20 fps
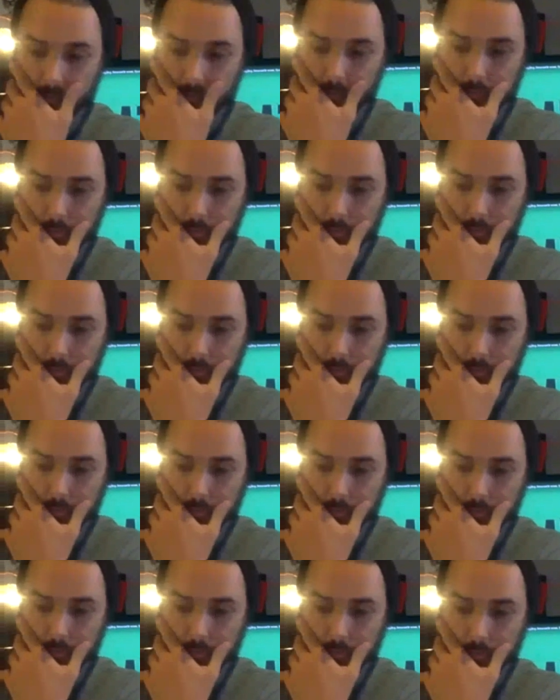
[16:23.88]

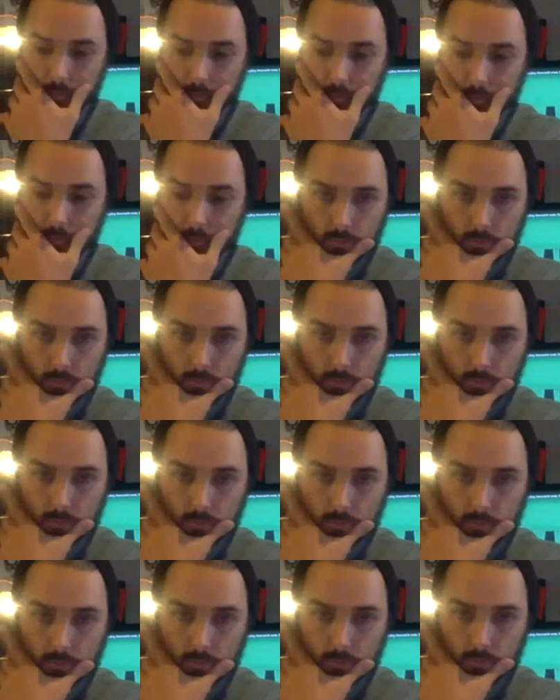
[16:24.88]

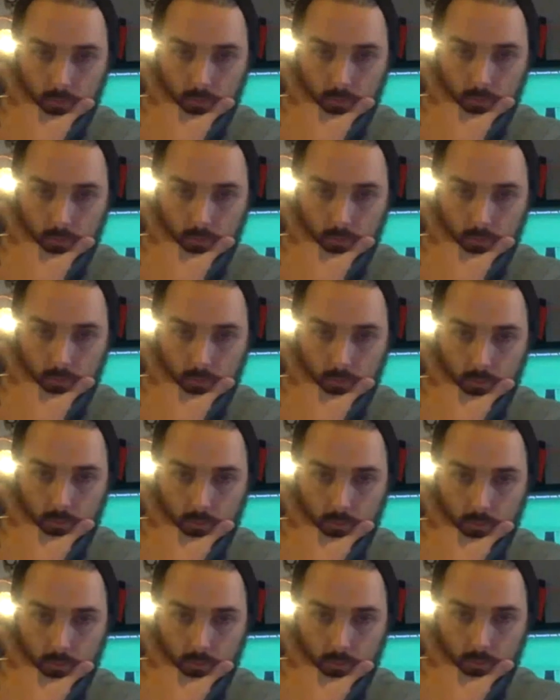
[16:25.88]

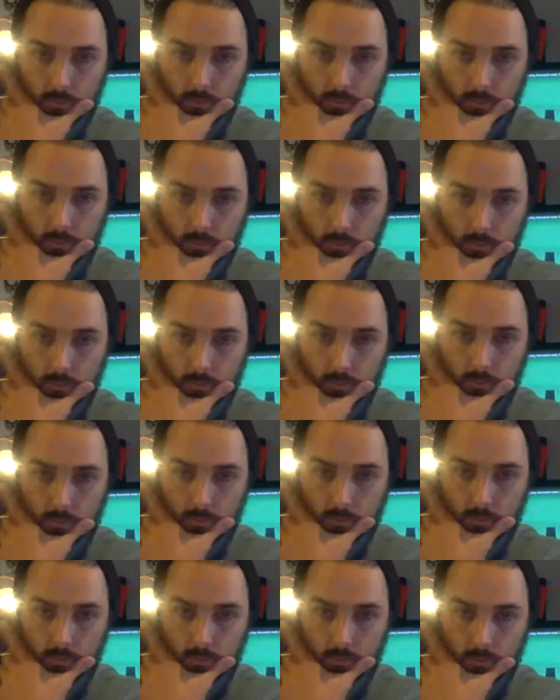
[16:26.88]

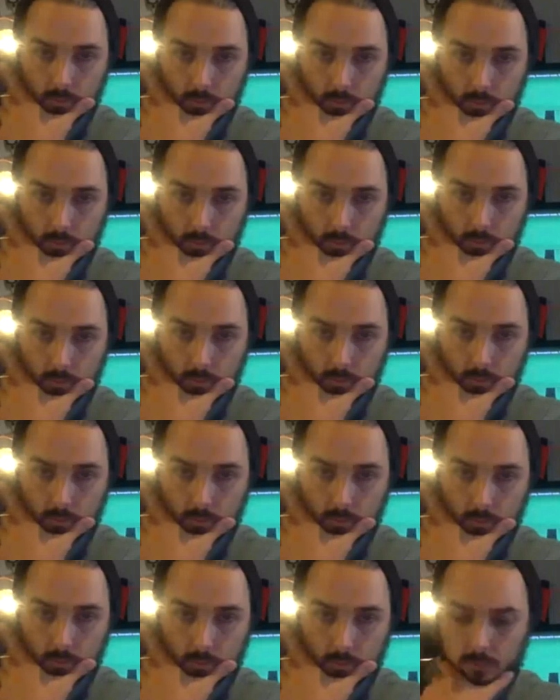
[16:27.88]

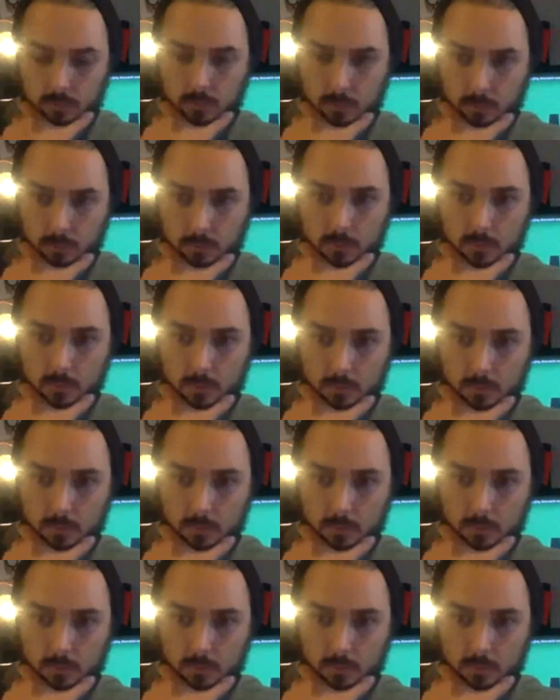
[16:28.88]

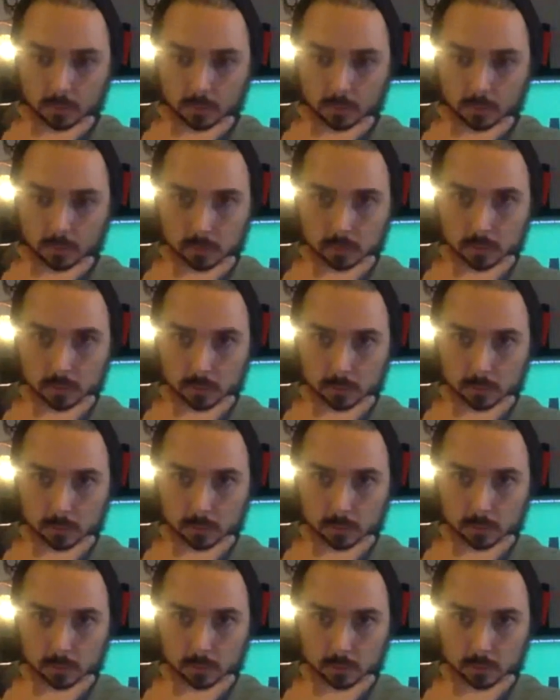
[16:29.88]

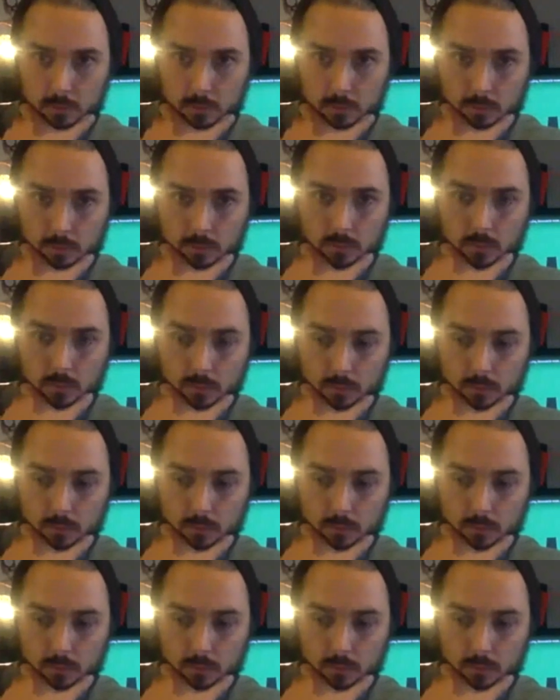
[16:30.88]
[no speech]